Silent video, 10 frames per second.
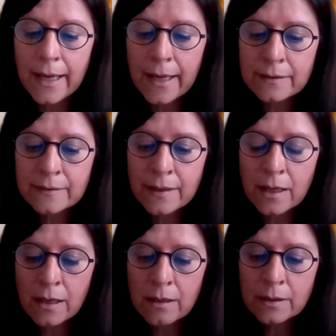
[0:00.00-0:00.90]
And
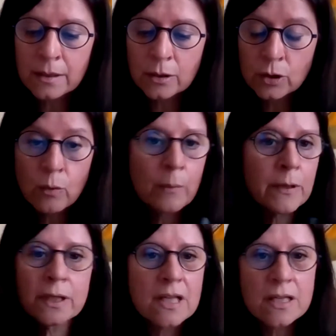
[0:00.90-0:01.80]
the
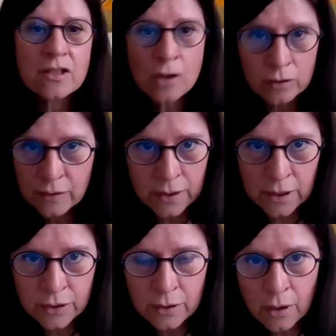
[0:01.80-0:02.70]
woman is not the
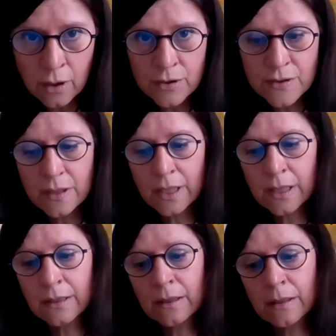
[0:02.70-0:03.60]
little girl's
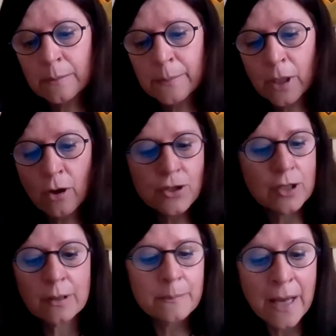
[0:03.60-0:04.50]

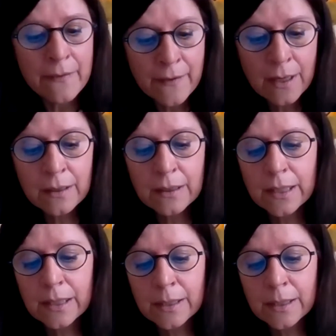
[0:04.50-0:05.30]
biological mother,